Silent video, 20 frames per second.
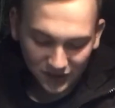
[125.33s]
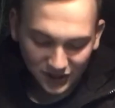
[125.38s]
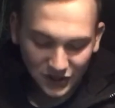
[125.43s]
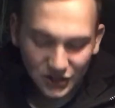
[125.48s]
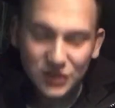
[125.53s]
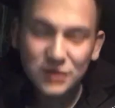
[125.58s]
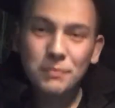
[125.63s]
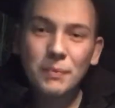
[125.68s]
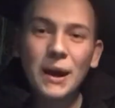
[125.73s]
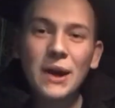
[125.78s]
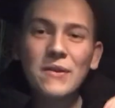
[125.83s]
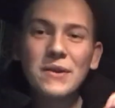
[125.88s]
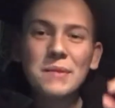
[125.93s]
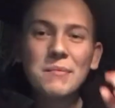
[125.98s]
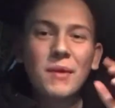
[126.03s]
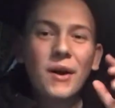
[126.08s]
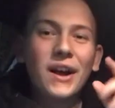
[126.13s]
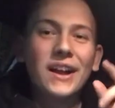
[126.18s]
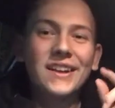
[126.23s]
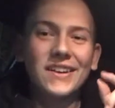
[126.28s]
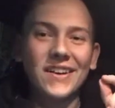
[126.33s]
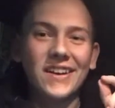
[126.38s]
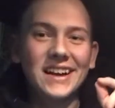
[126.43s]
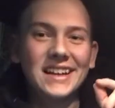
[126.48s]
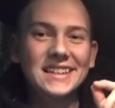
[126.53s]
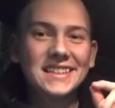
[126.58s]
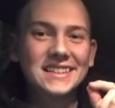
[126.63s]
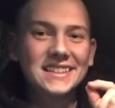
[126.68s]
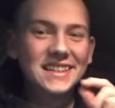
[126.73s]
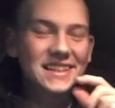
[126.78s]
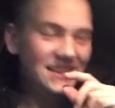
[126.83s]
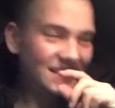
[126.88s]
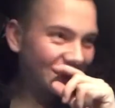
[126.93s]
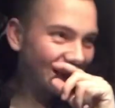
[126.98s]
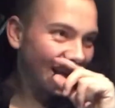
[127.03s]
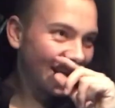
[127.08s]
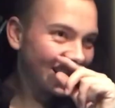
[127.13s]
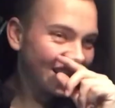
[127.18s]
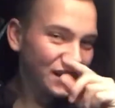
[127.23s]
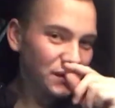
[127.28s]
just bearing in mind guys
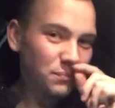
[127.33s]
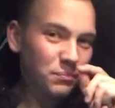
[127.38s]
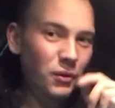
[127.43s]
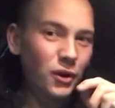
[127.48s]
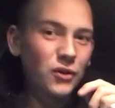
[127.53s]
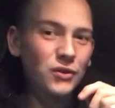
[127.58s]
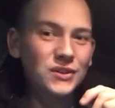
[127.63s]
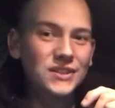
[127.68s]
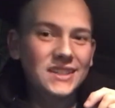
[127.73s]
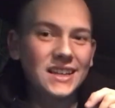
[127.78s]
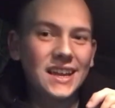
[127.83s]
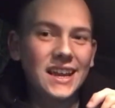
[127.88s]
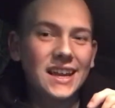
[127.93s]
that this box